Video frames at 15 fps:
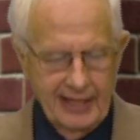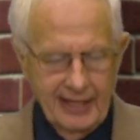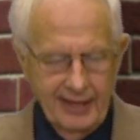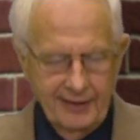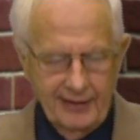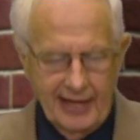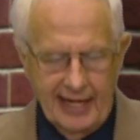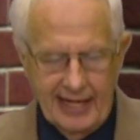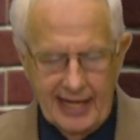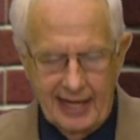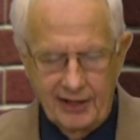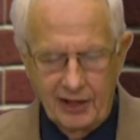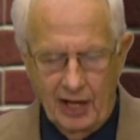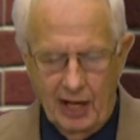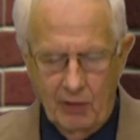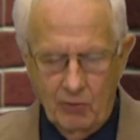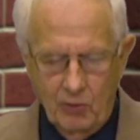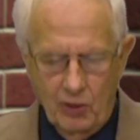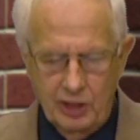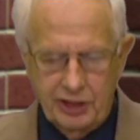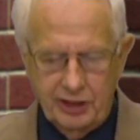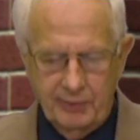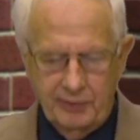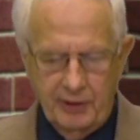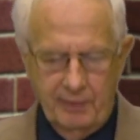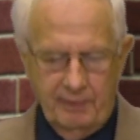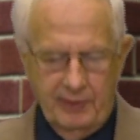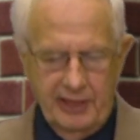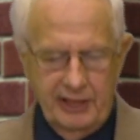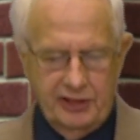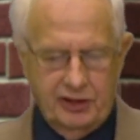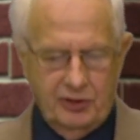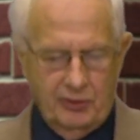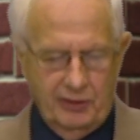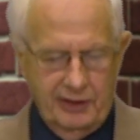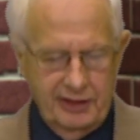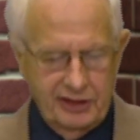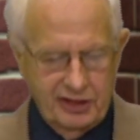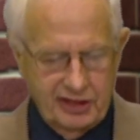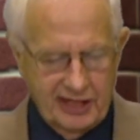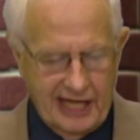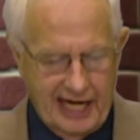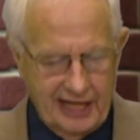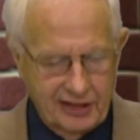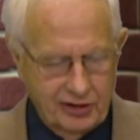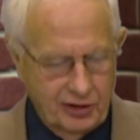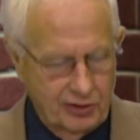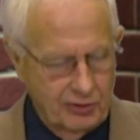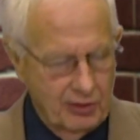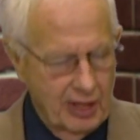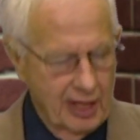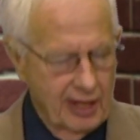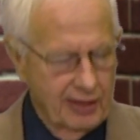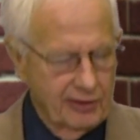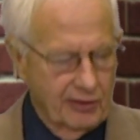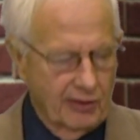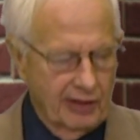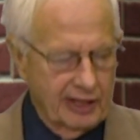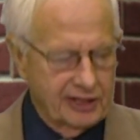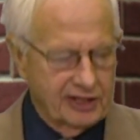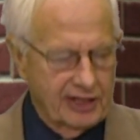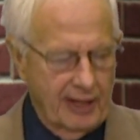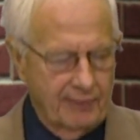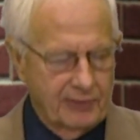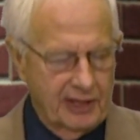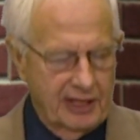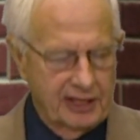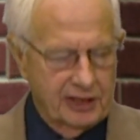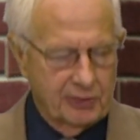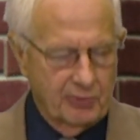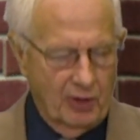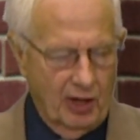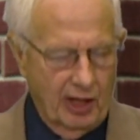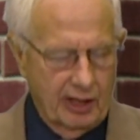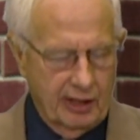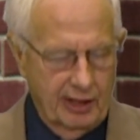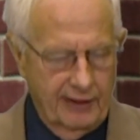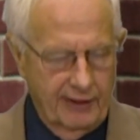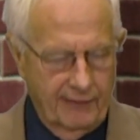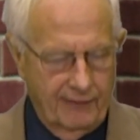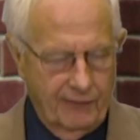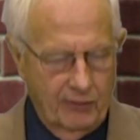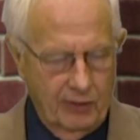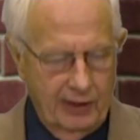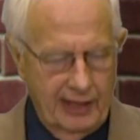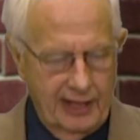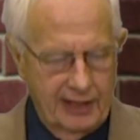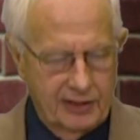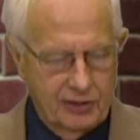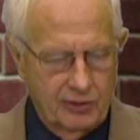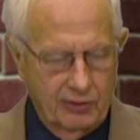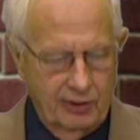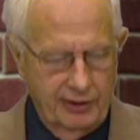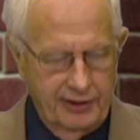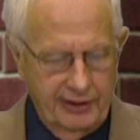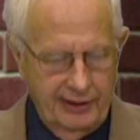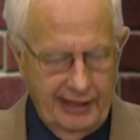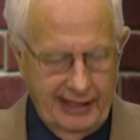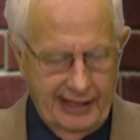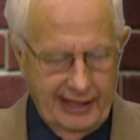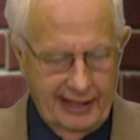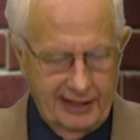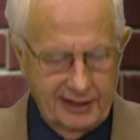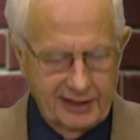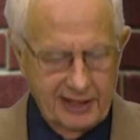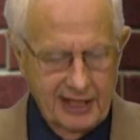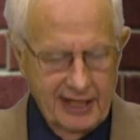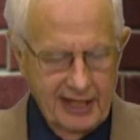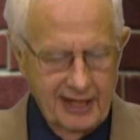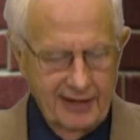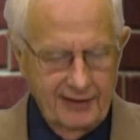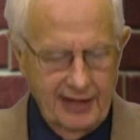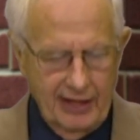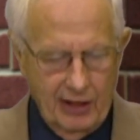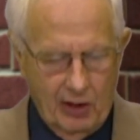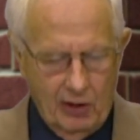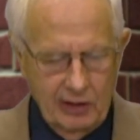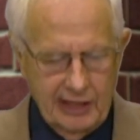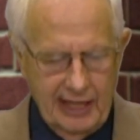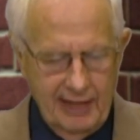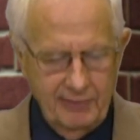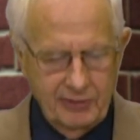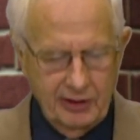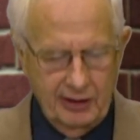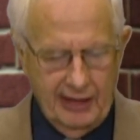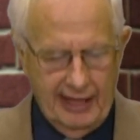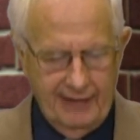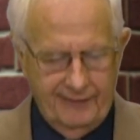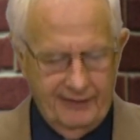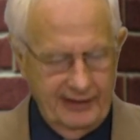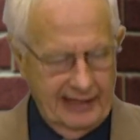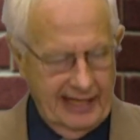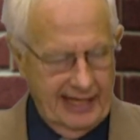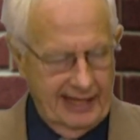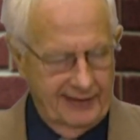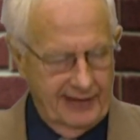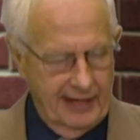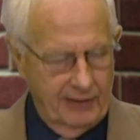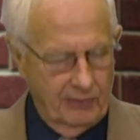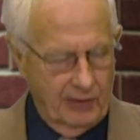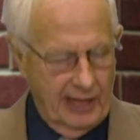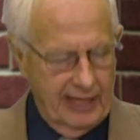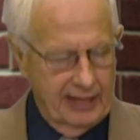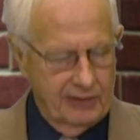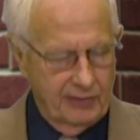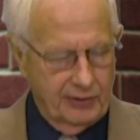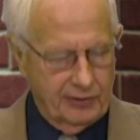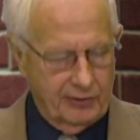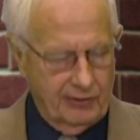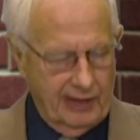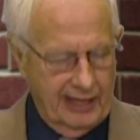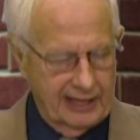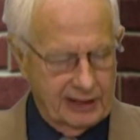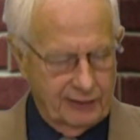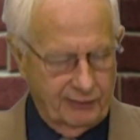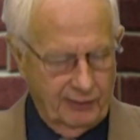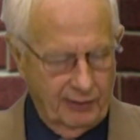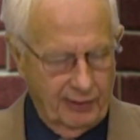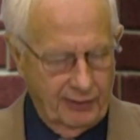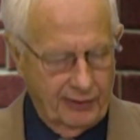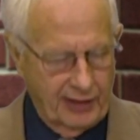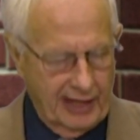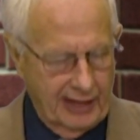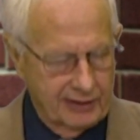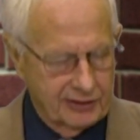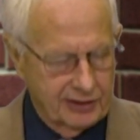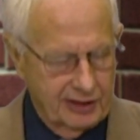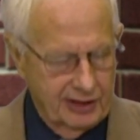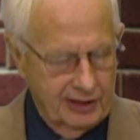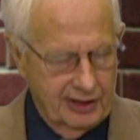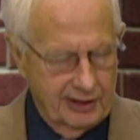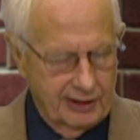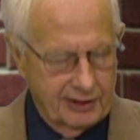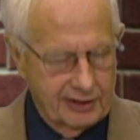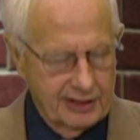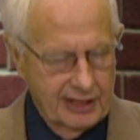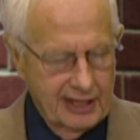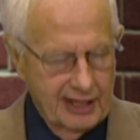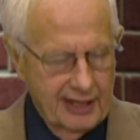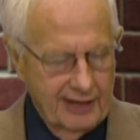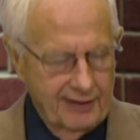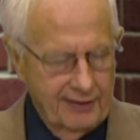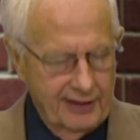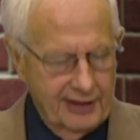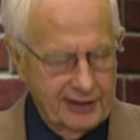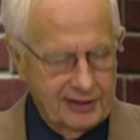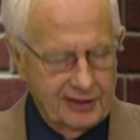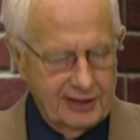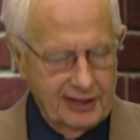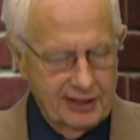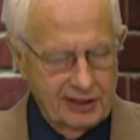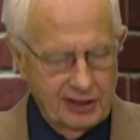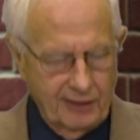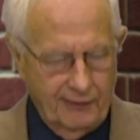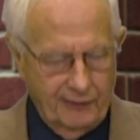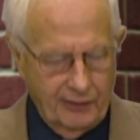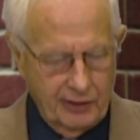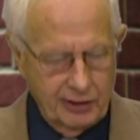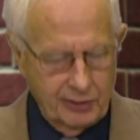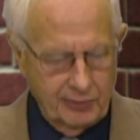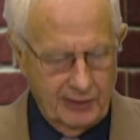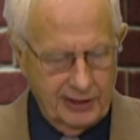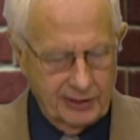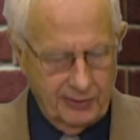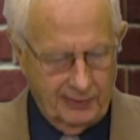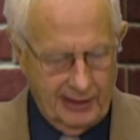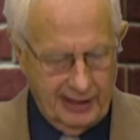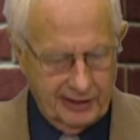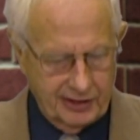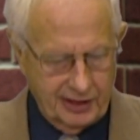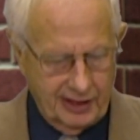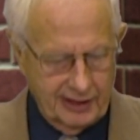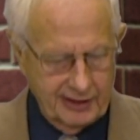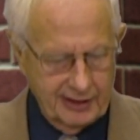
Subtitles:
They had not worshiped the beast or his statue, nor accepted his mark on the foreheads or their hands. They all came to life again, and they reigned with Christ for the 1,000 years. This is the first resurrection.